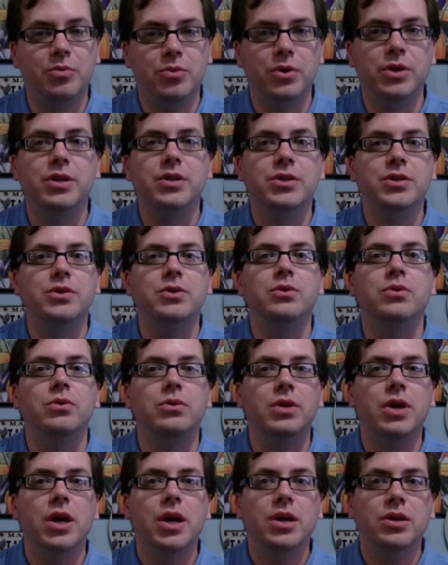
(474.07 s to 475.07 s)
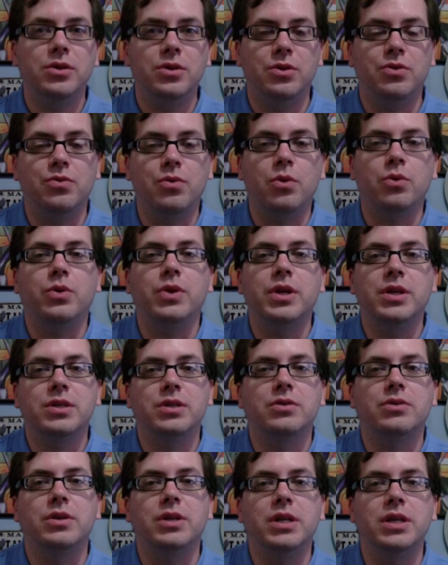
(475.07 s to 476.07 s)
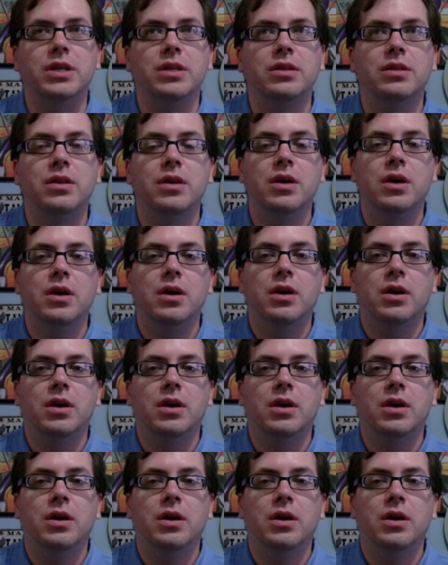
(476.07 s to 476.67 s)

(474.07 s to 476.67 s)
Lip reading: pretty soon to throw things underneath.